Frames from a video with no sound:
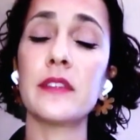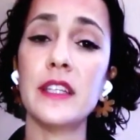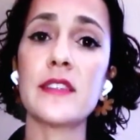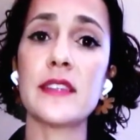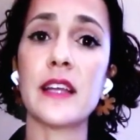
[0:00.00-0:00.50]

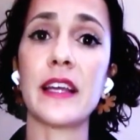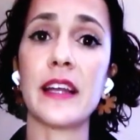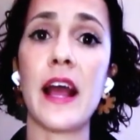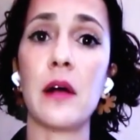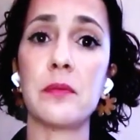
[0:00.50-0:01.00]
things that
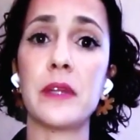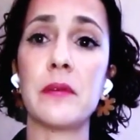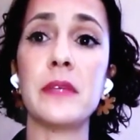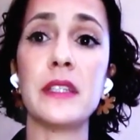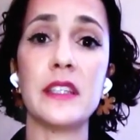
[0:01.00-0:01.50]
can help
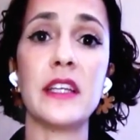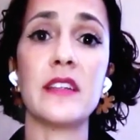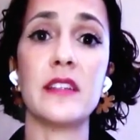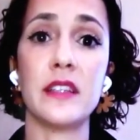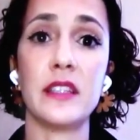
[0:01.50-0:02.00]
them
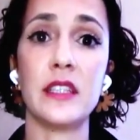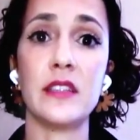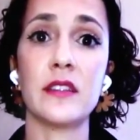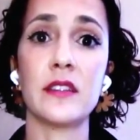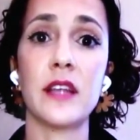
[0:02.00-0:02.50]
mitigate the heat.
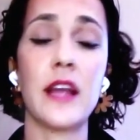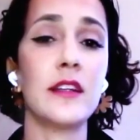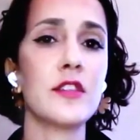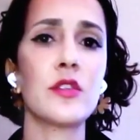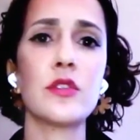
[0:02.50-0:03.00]

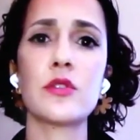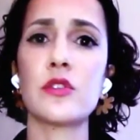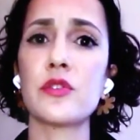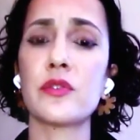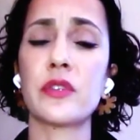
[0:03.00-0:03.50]
And this goes
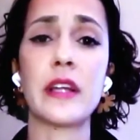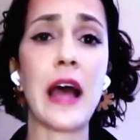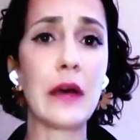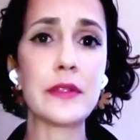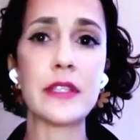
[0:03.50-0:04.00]
also for the
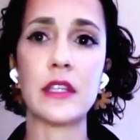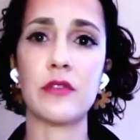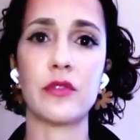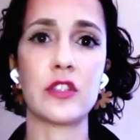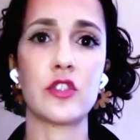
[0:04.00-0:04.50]
housing
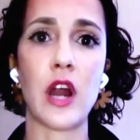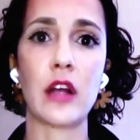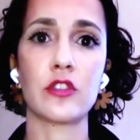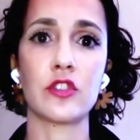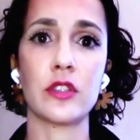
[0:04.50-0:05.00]

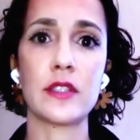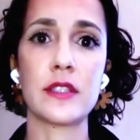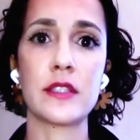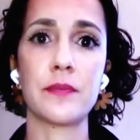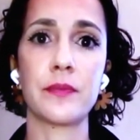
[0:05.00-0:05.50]
infrastructures.
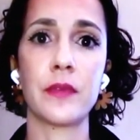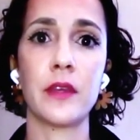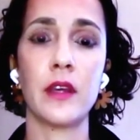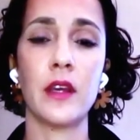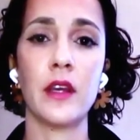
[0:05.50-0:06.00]

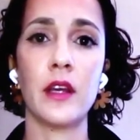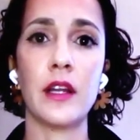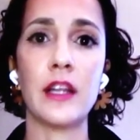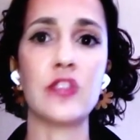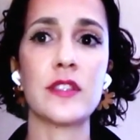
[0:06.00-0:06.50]

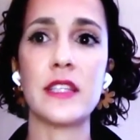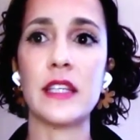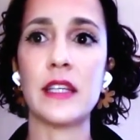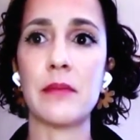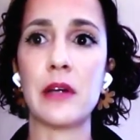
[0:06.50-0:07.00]
Let's just
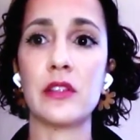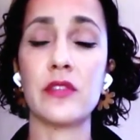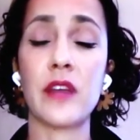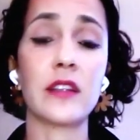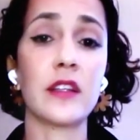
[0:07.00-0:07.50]
think about the
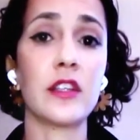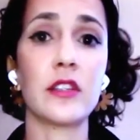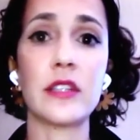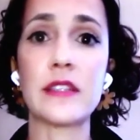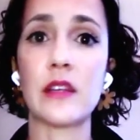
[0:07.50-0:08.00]
fact that
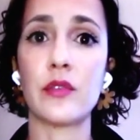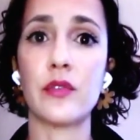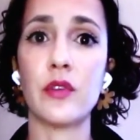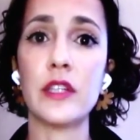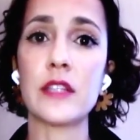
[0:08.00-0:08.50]
here in South
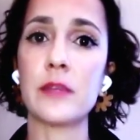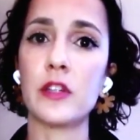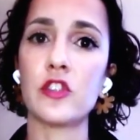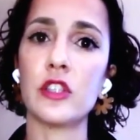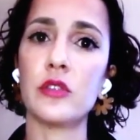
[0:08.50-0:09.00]
Florida,
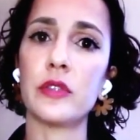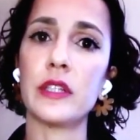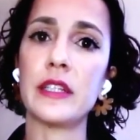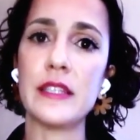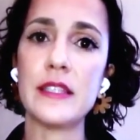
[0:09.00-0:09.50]
especially
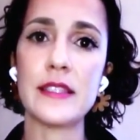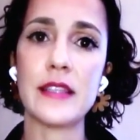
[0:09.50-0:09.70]
during this